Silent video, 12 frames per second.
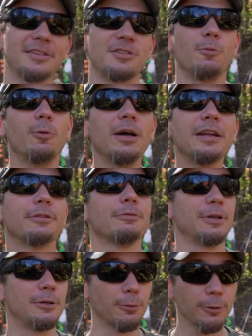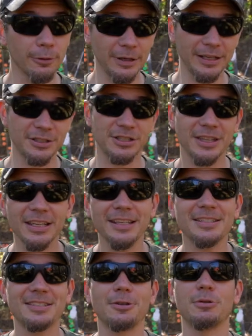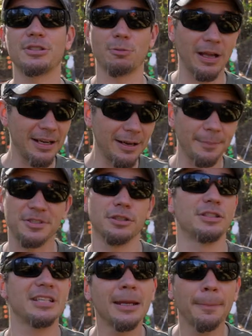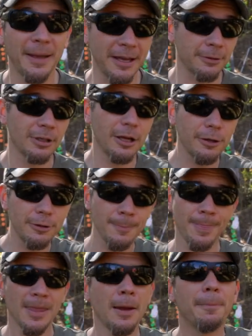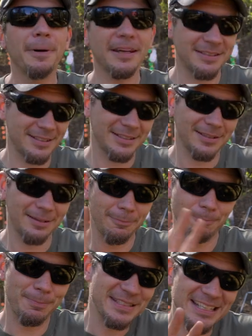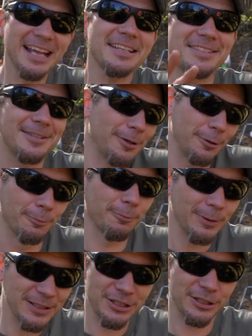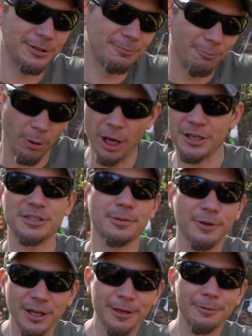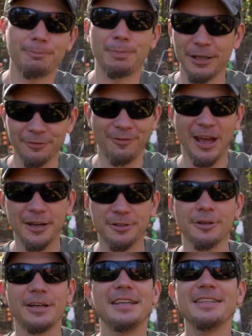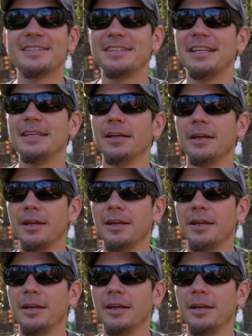is a 1¾-inch thickness, so it's rated up to a 10-pound load. But besides the whole rigid, awesome gun belt factor is the